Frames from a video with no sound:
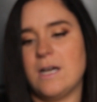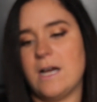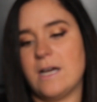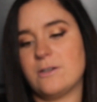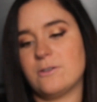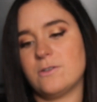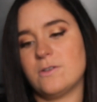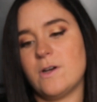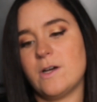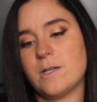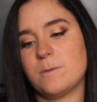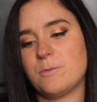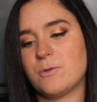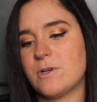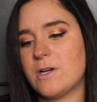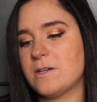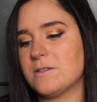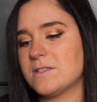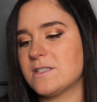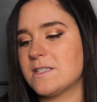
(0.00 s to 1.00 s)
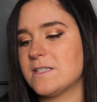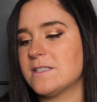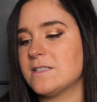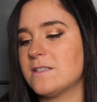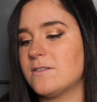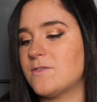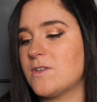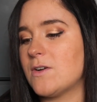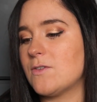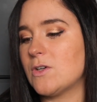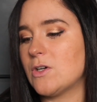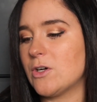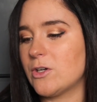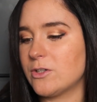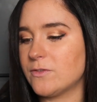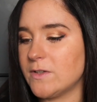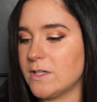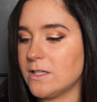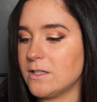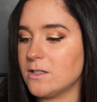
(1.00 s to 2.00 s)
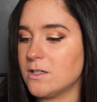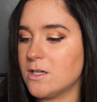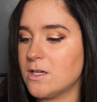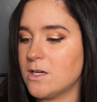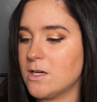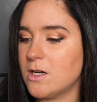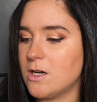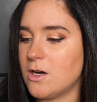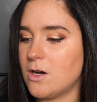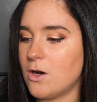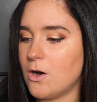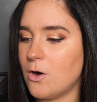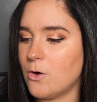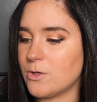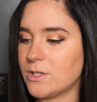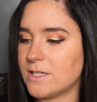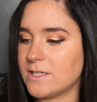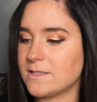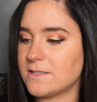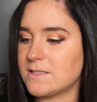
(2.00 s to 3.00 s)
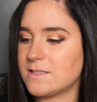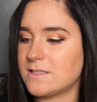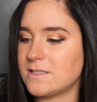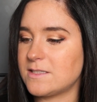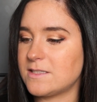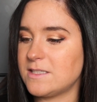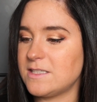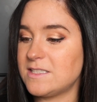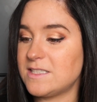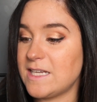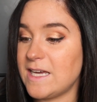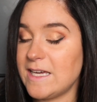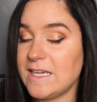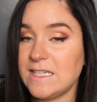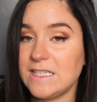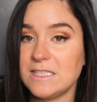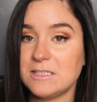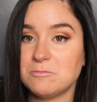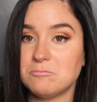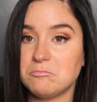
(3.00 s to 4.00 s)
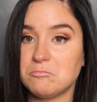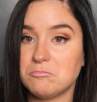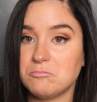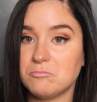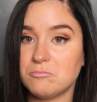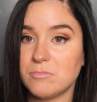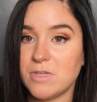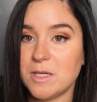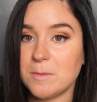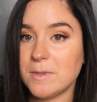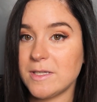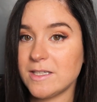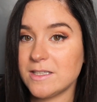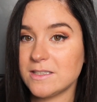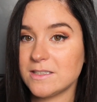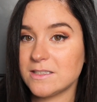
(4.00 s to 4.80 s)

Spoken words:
I don't know how to pronounce this, I've never heard of it. Odacite, maybe?